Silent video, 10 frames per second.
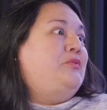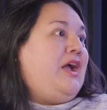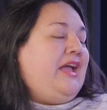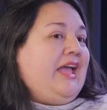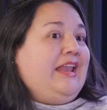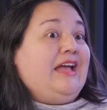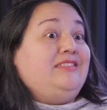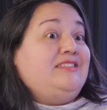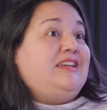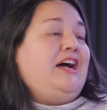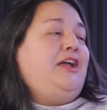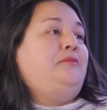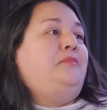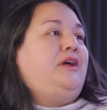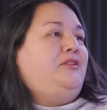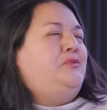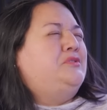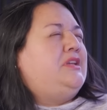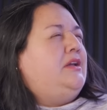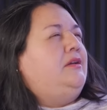Right. And at the time, mind you, it
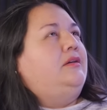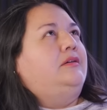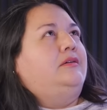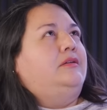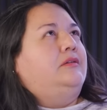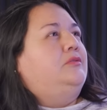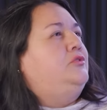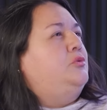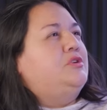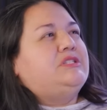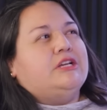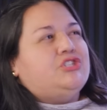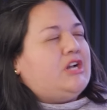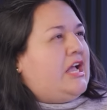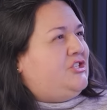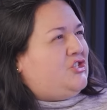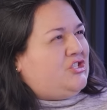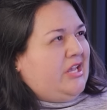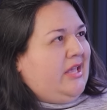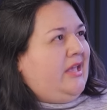was the recession had
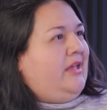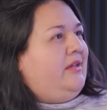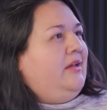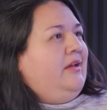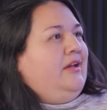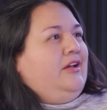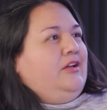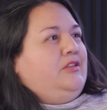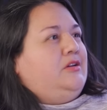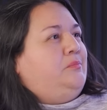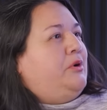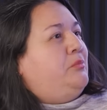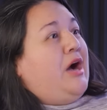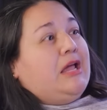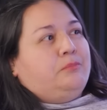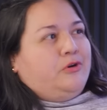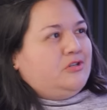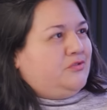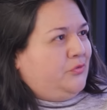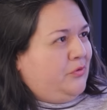just hit. The bubble had
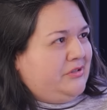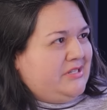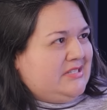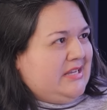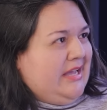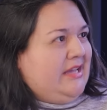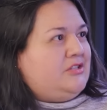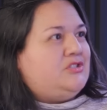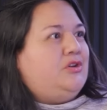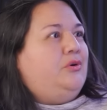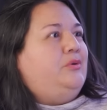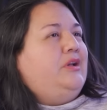burst for real estate. So